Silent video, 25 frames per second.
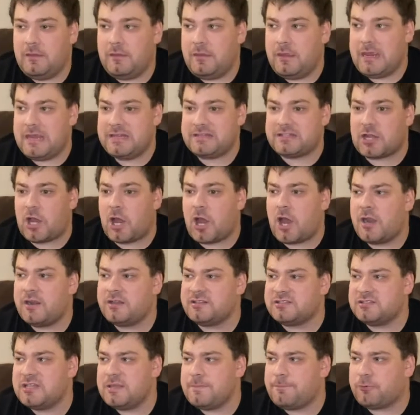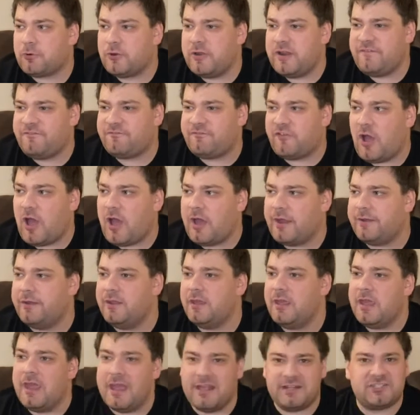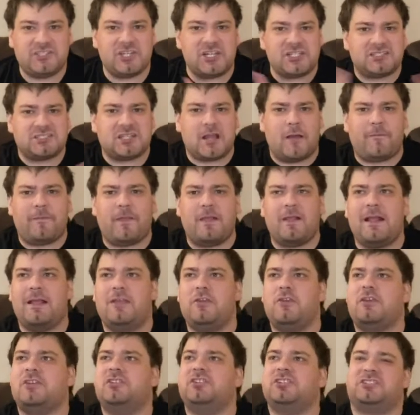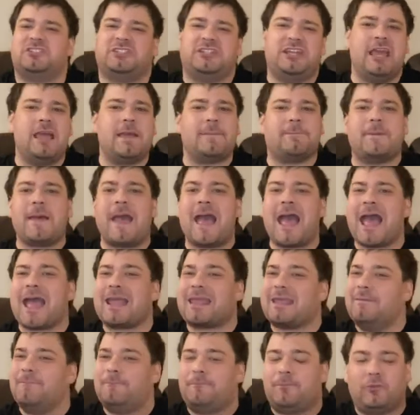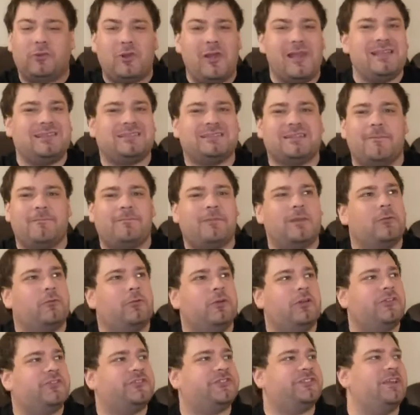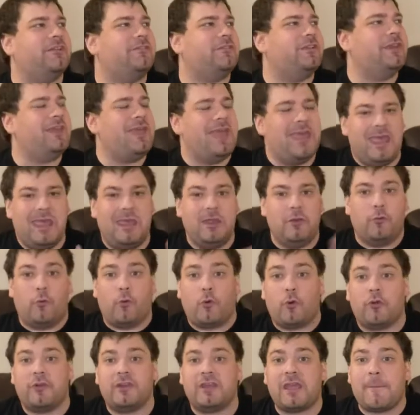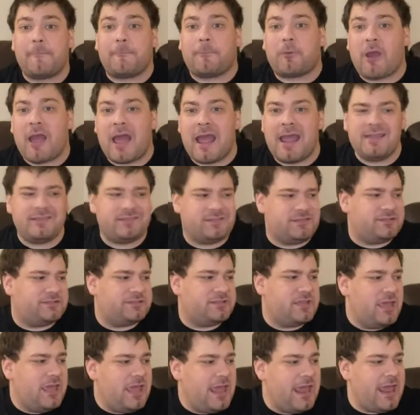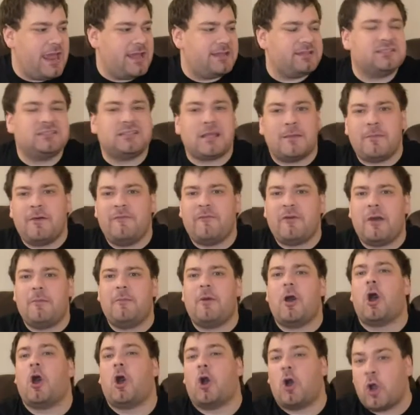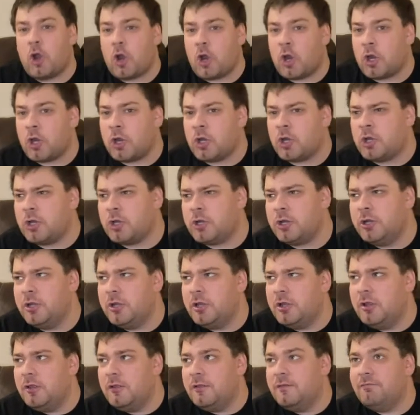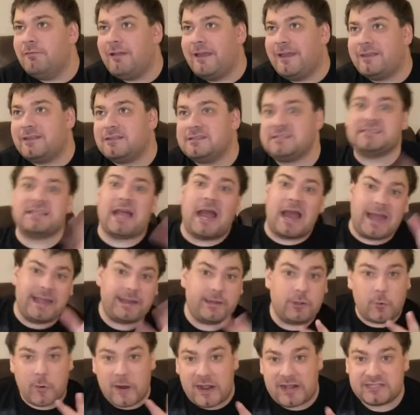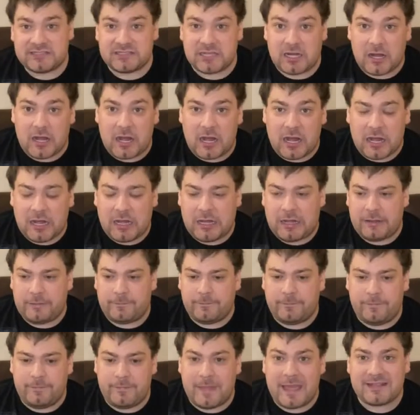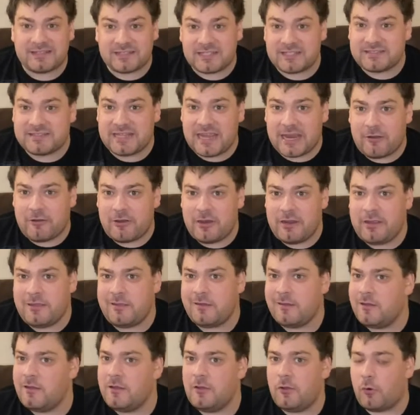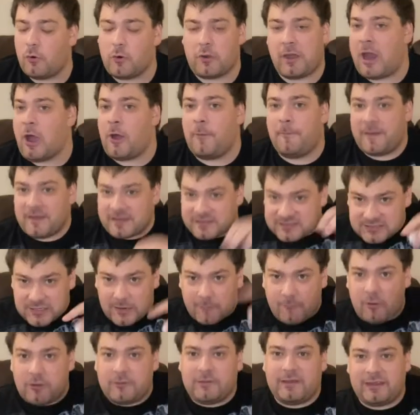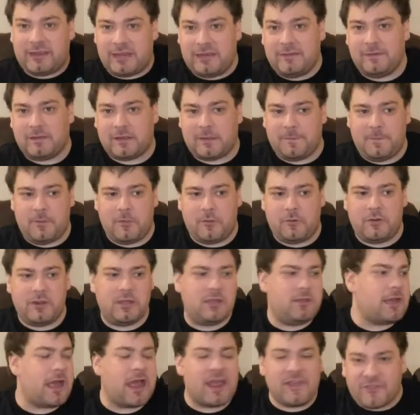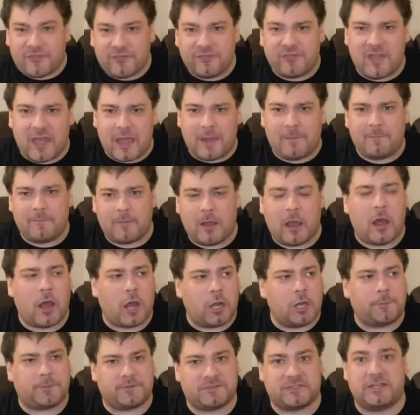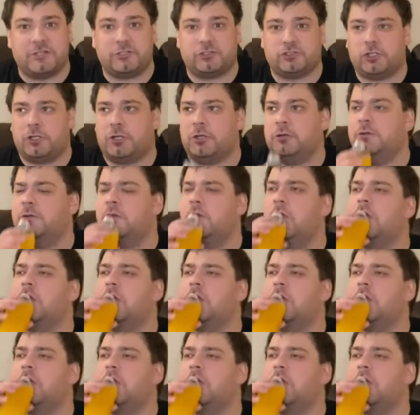it's honestly pretty fun. It's just something that you can just kick back and play something real silly in order to get prizes. And some of them are like side quest necessary, or helping someone like in the community. I'm 100% sure.